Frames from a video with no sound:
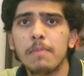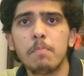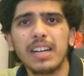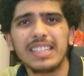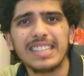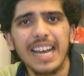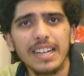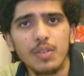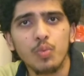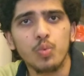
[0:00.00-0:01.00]
but
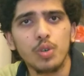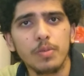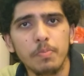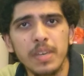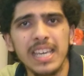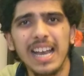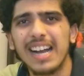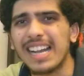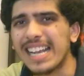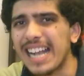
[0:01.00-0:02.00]
that would be
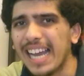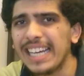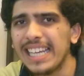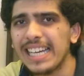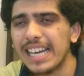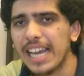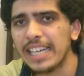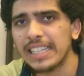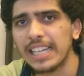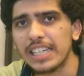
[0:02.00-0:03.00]
a guiding
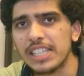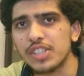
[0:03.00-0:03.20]
light that